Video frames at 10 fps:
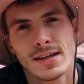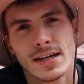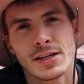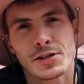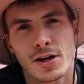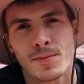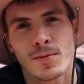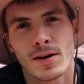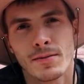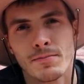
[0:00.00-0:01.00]

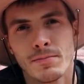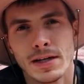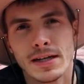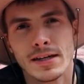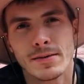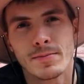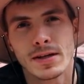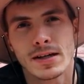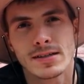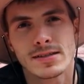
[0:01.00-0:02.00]
interpret me?
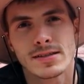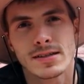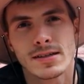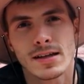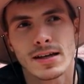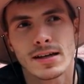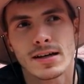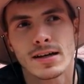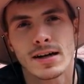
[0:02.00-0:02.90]
Because like,